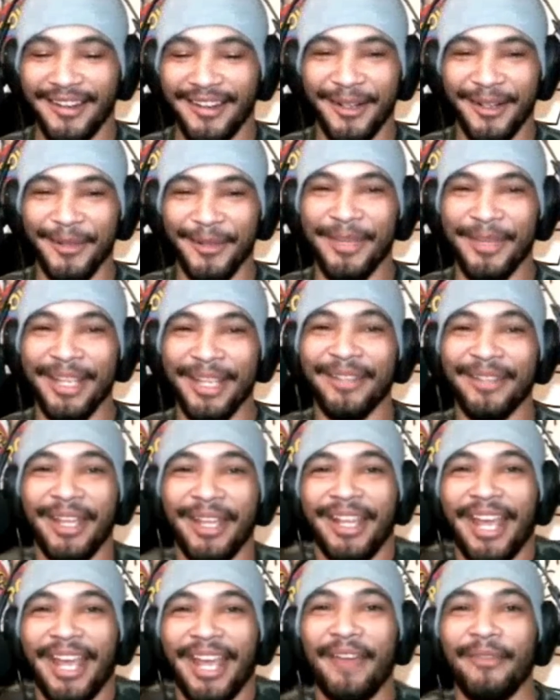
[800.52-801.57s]
oh man,
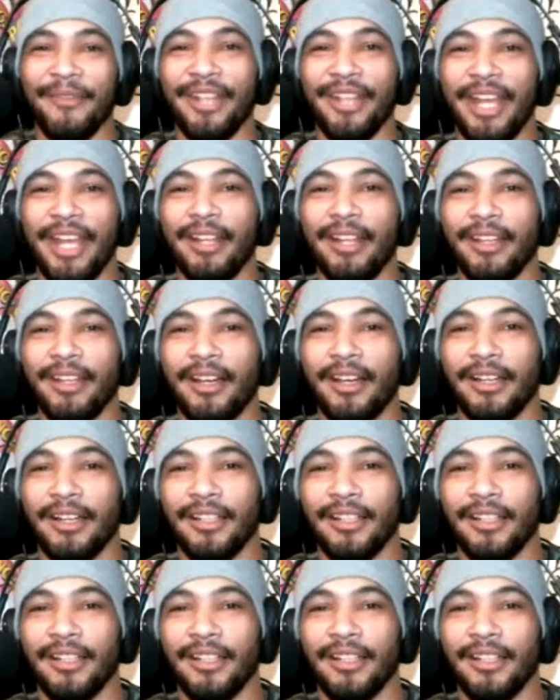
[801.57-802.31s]
like having that